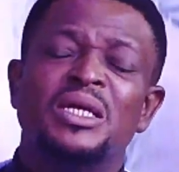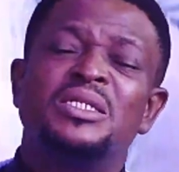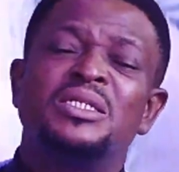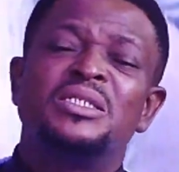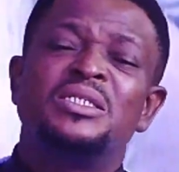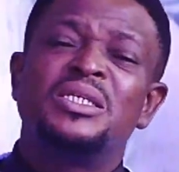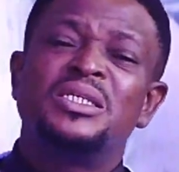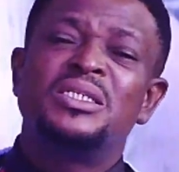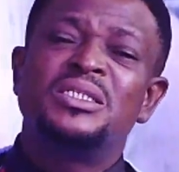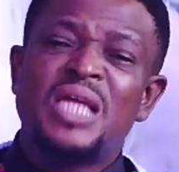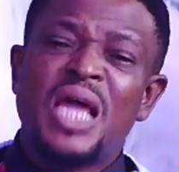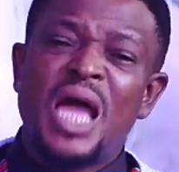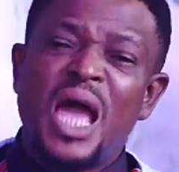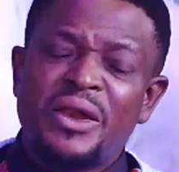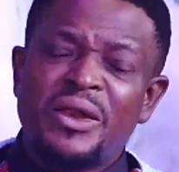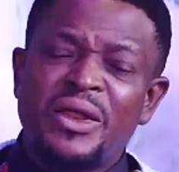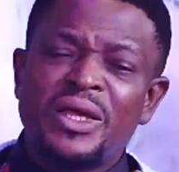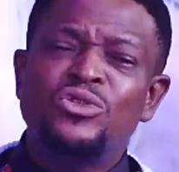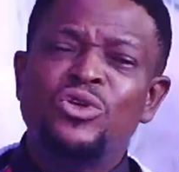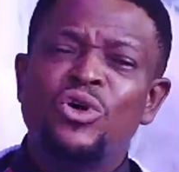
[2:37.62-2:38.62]
The
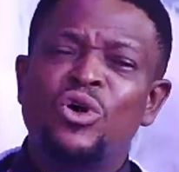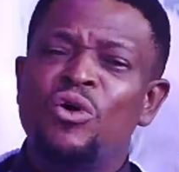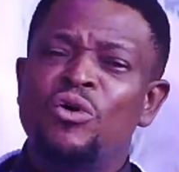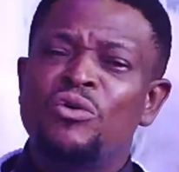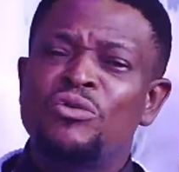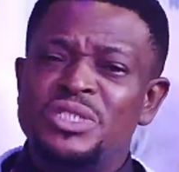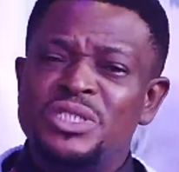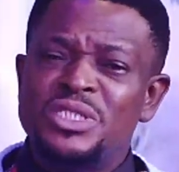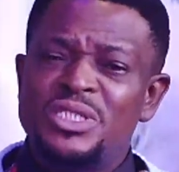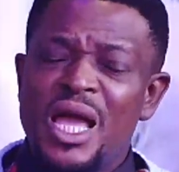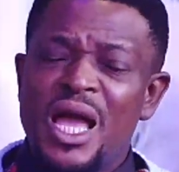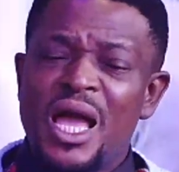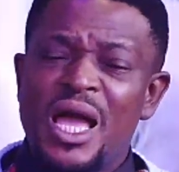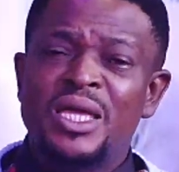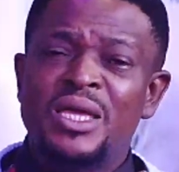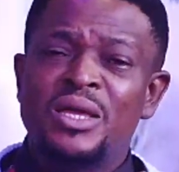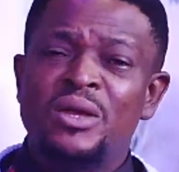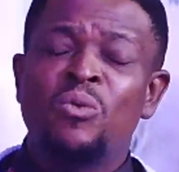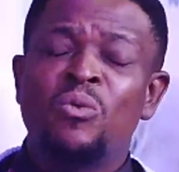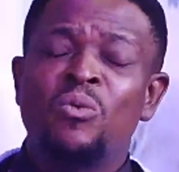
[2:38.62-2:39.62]
director of
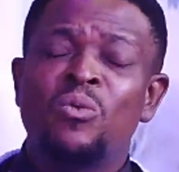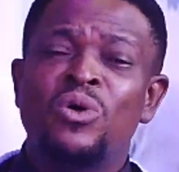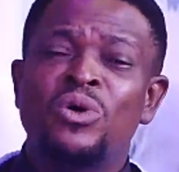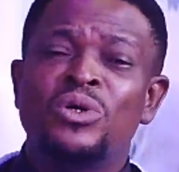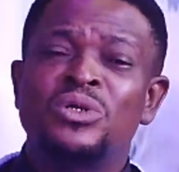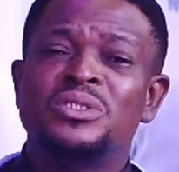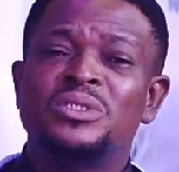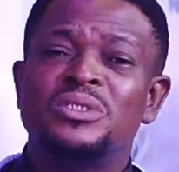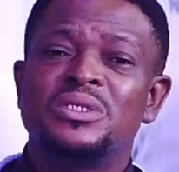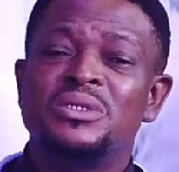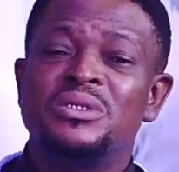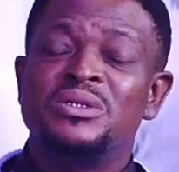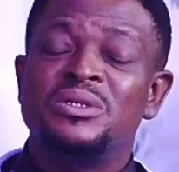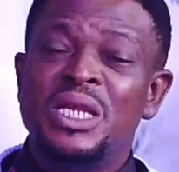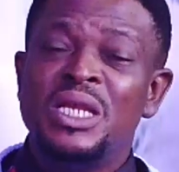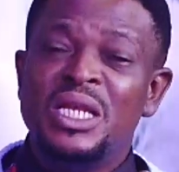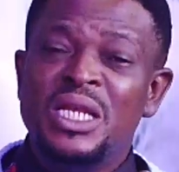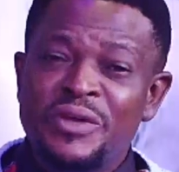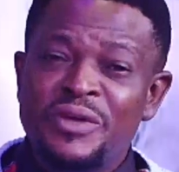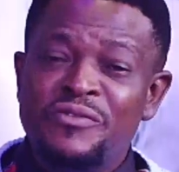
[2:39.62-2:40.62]
CIA was
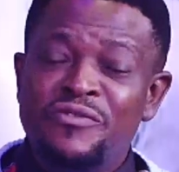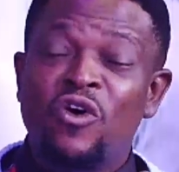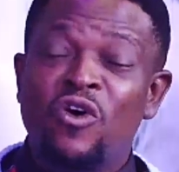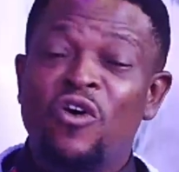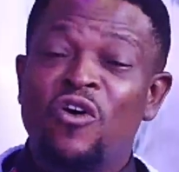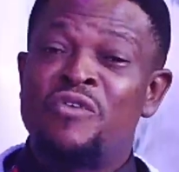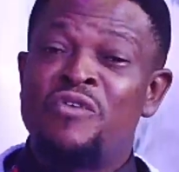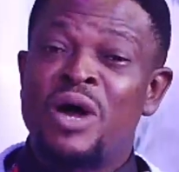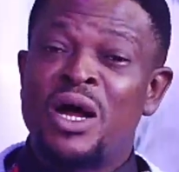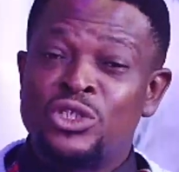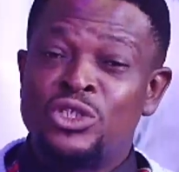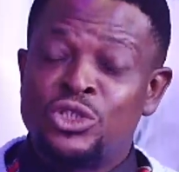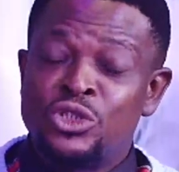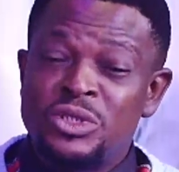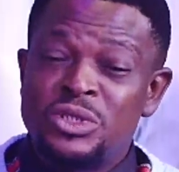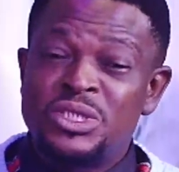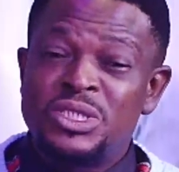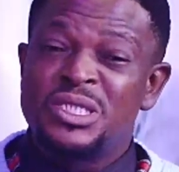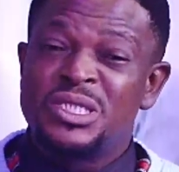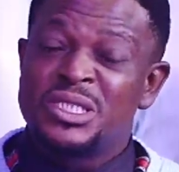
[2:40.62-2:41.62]
relieved of her
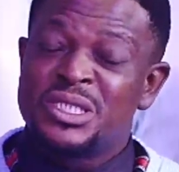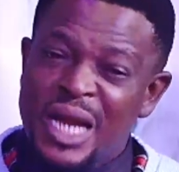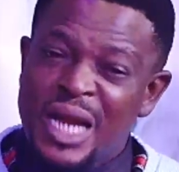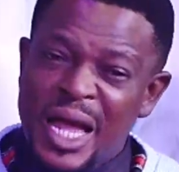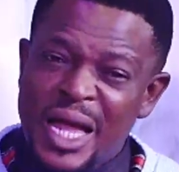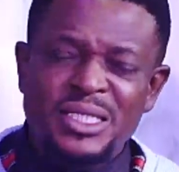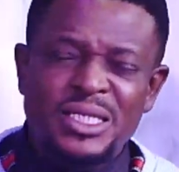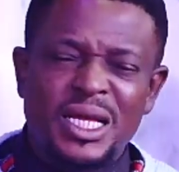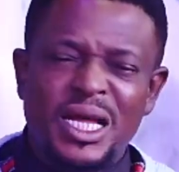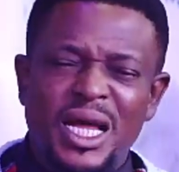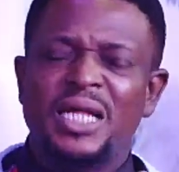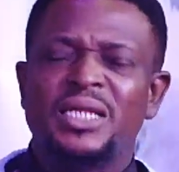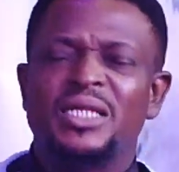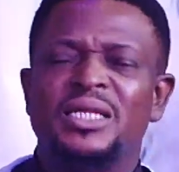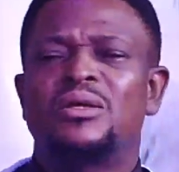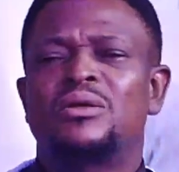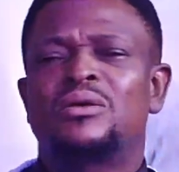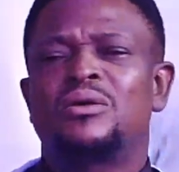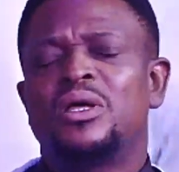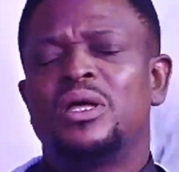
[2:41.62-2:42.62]
duty right at
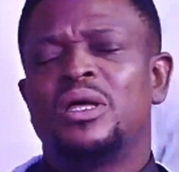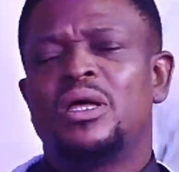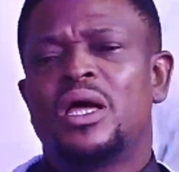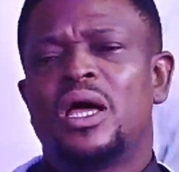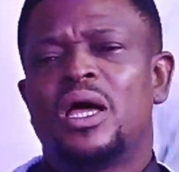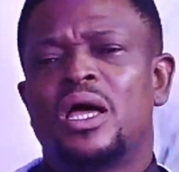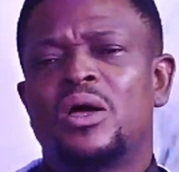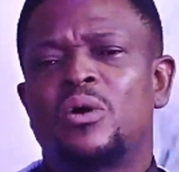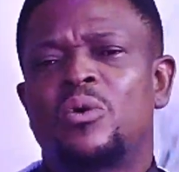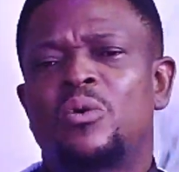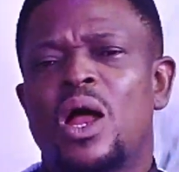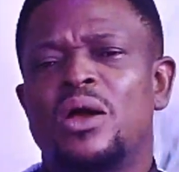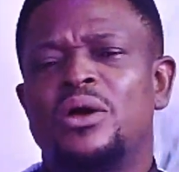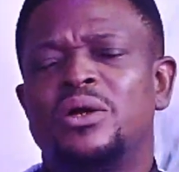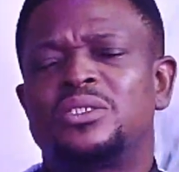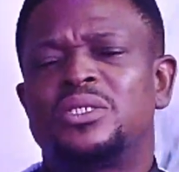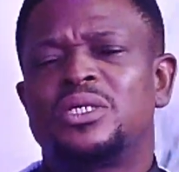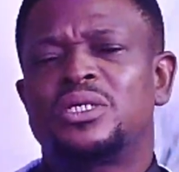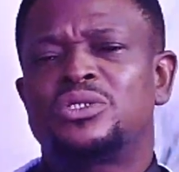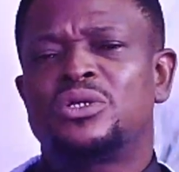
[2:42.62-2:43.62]
the inquiry
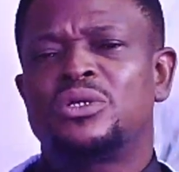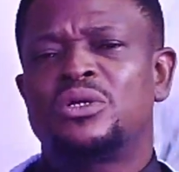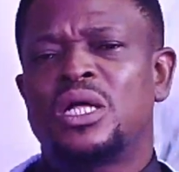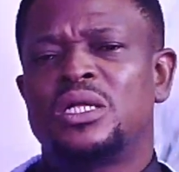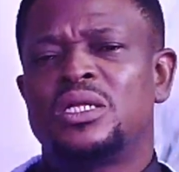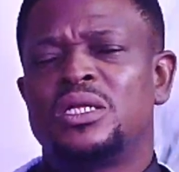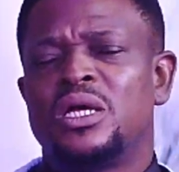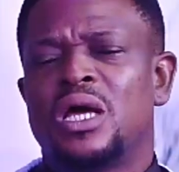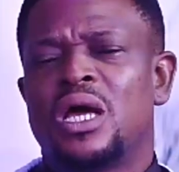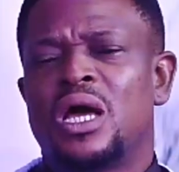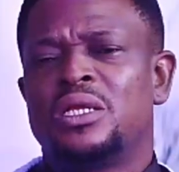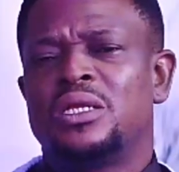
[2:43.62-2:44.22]
section at the